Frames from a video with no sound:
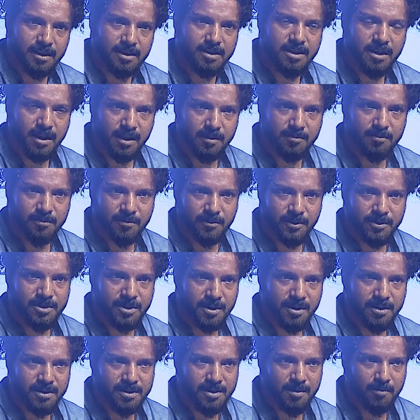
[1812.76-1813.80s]
term. It's
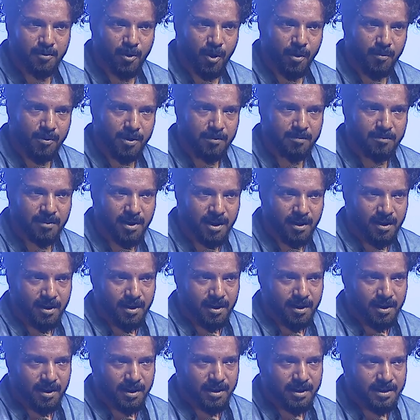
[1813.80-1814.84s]
a problem.
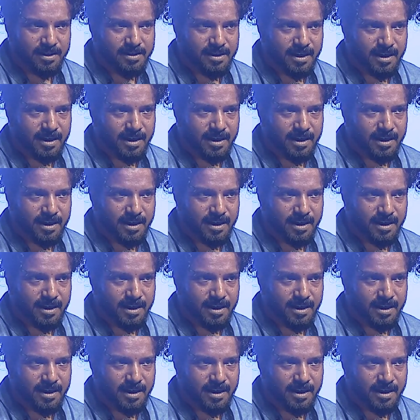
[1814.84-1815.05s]
It's